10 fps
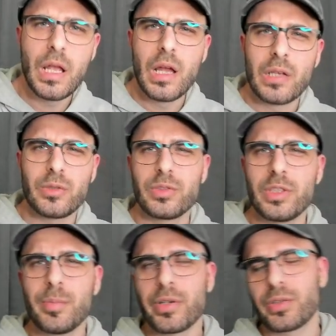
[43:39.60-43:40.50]
So
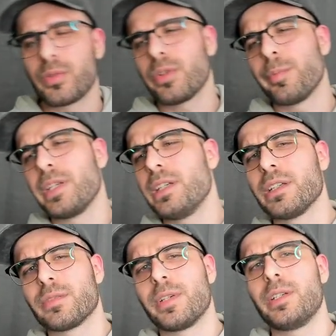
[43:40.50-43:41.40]
ZBrush Core Mini is
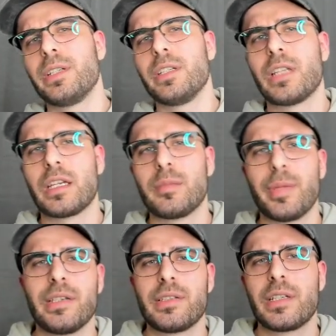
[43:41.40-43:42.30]
very like
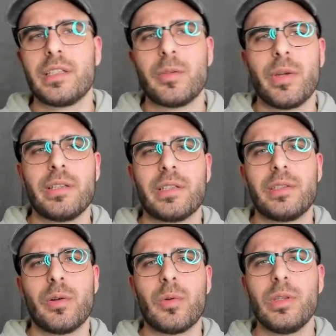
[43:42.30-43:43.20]
basic in the way that the
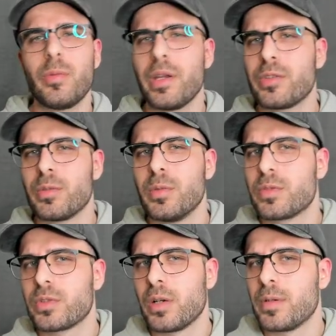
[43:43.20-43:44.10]
only way to move
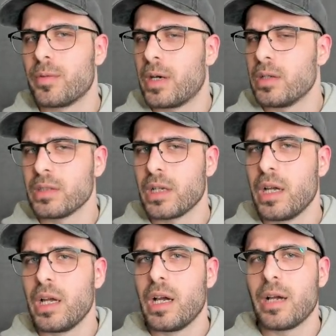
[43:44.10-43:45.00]
stuff around,
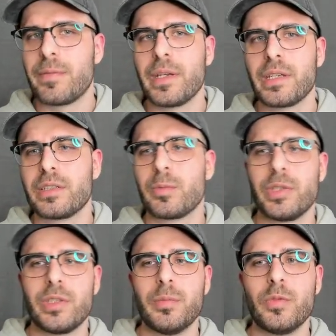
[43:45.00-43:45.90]
I think, is with
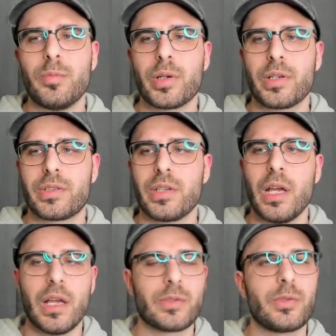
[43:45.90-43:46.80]
the move brush.
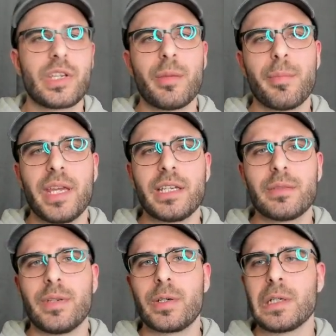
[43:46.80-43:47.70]
So you can make it
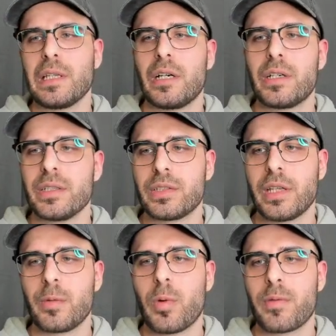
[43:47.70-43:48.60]
very large, like
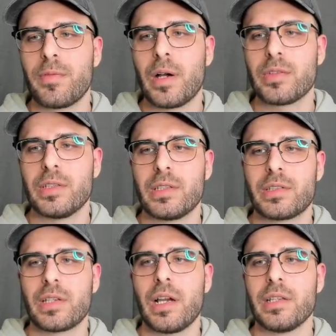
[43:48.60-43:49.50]
1000 the
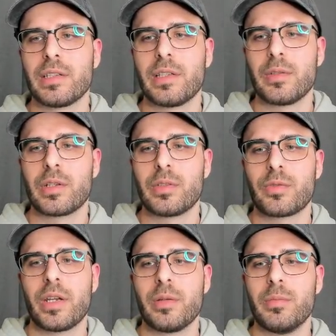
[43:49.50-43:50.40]
size, and then you can
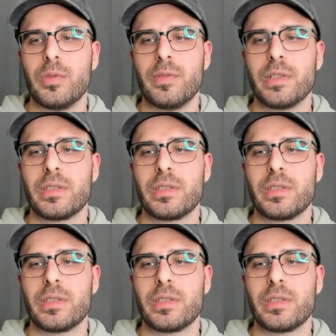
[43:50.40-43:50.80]
try to move it.